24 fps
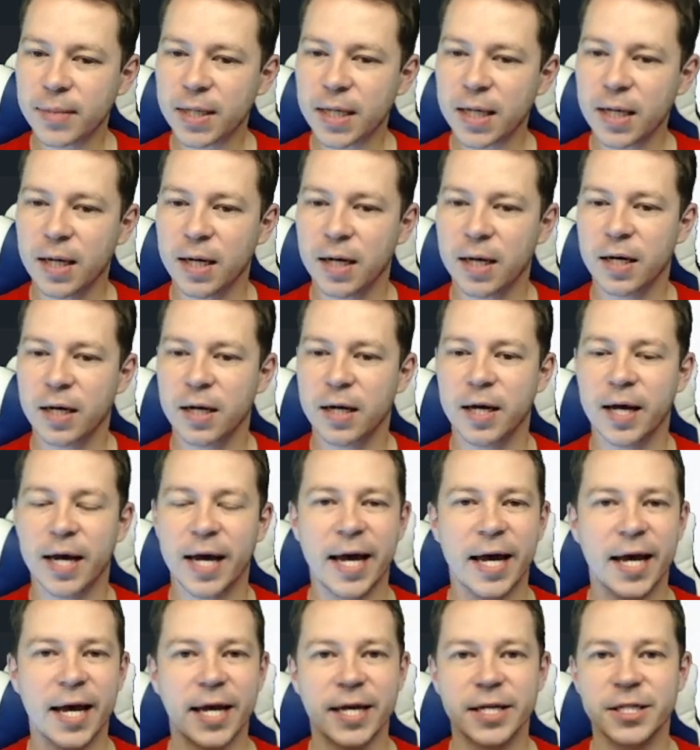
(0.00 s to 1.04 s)
Uh,
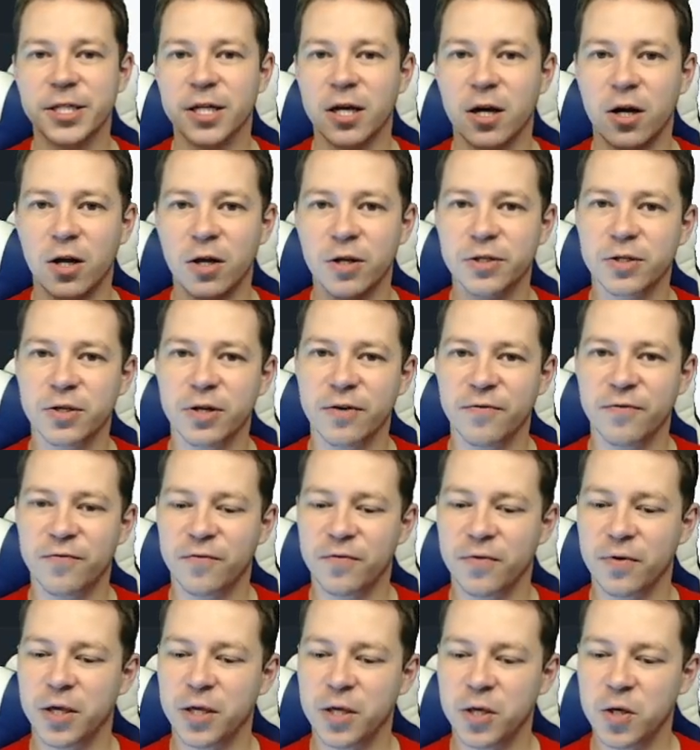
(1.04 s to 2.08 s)
and also, if
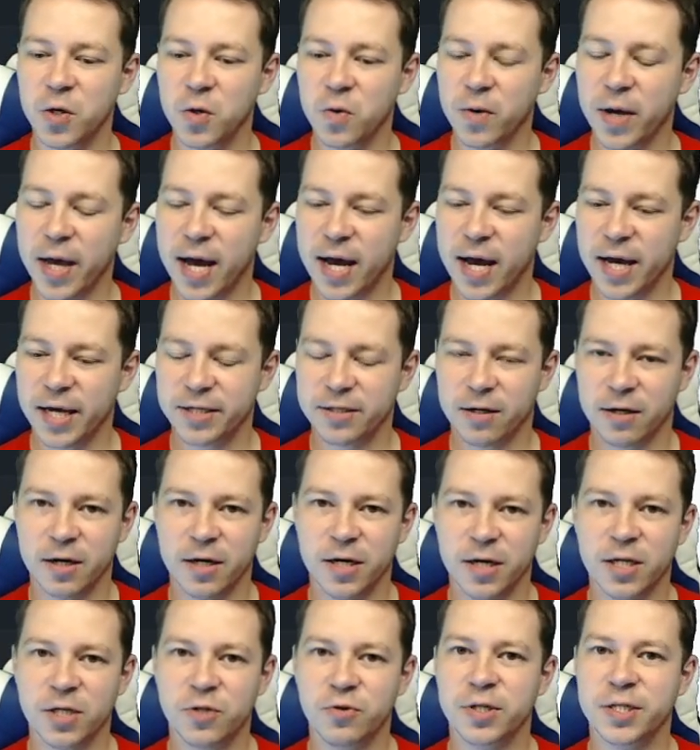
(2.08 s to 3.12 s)
you guys are
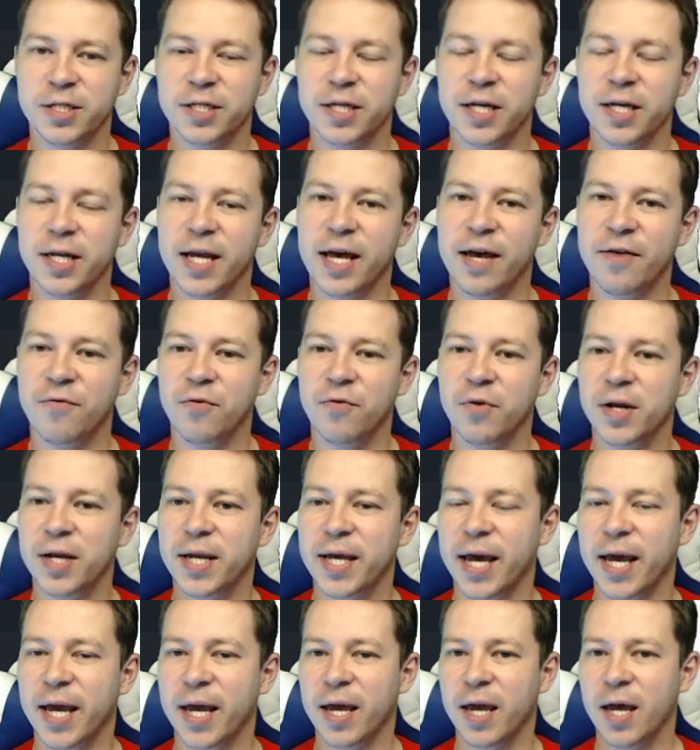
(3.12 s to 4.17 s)
interested every
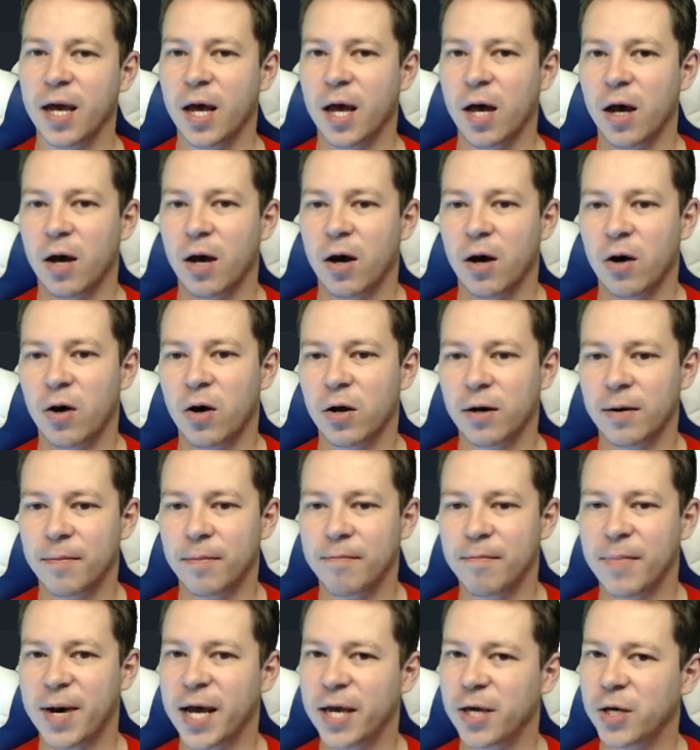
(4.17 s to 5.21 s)
day on
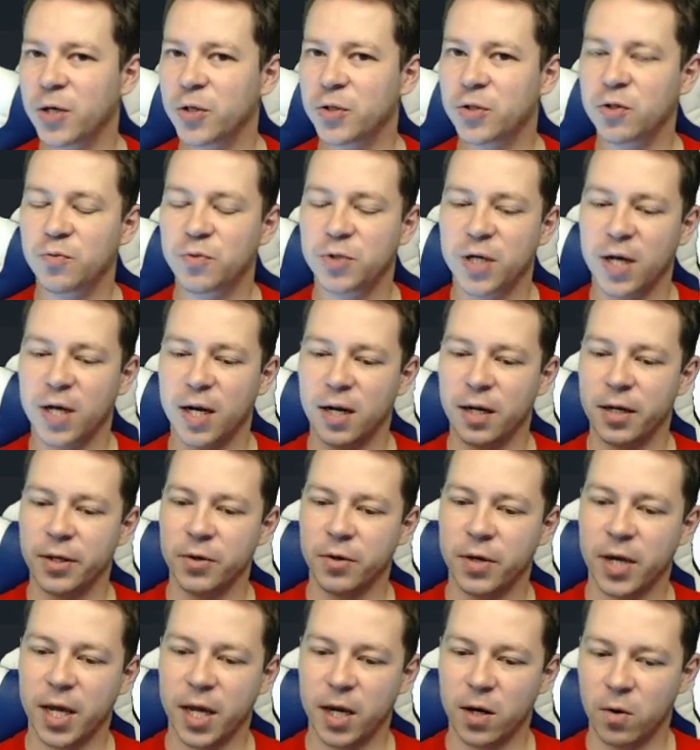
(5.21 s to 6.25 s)
my YouTube channel, you
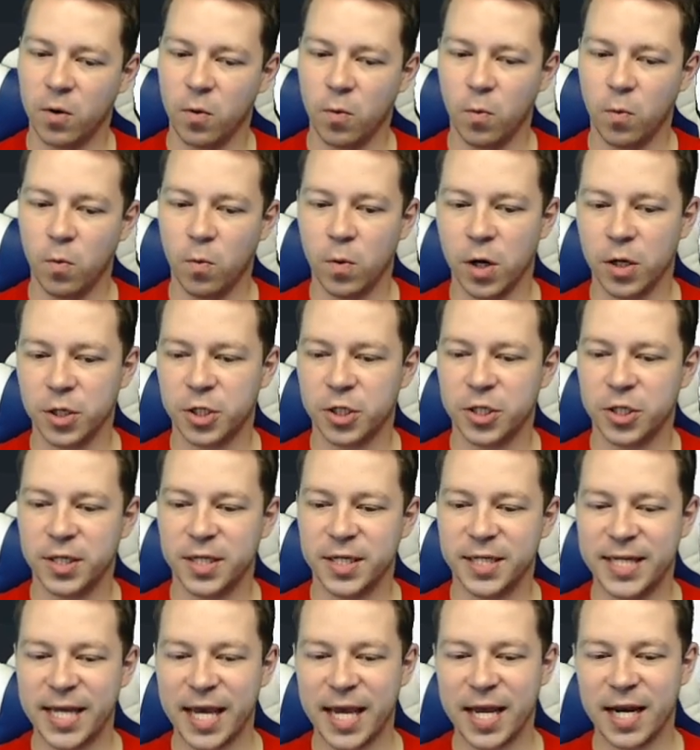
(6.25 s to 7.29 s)
can watch the
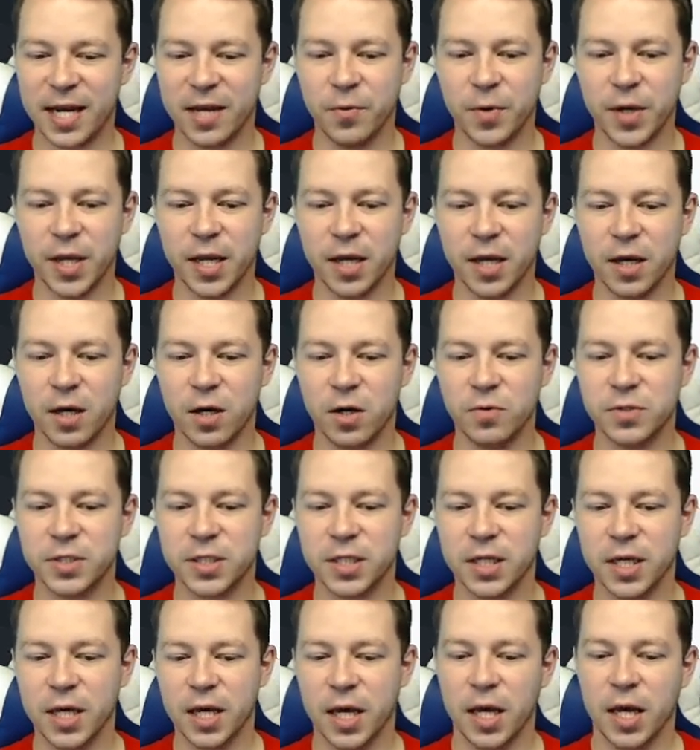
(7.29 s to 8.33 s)
daily videos
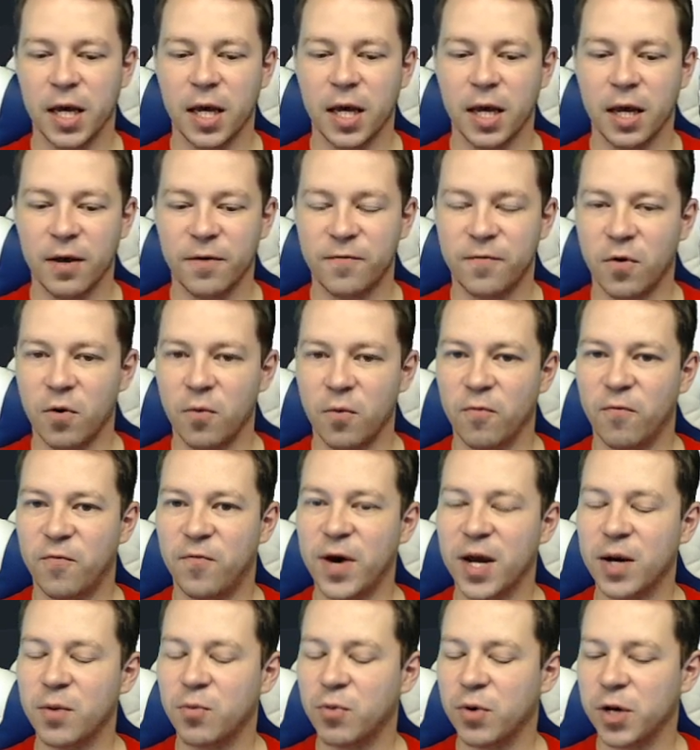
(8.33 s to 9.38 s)
from
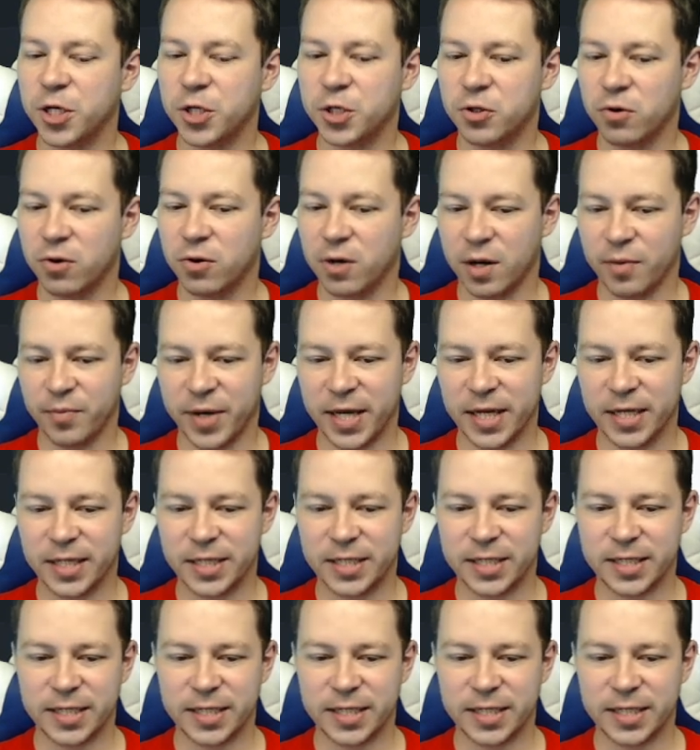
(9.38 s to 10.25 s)
Funbridge tournaments.